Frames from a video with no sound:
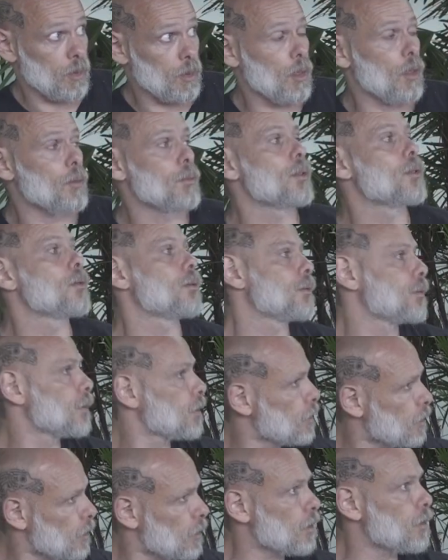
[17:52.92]
Yeah,
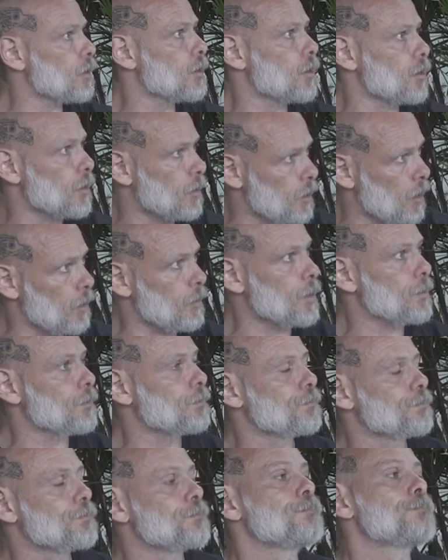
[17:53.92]
but you
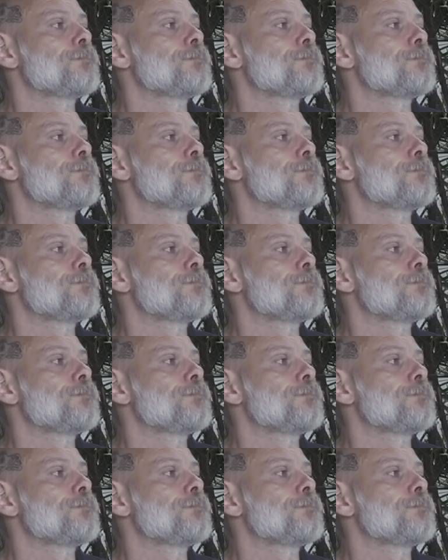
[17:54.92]
always,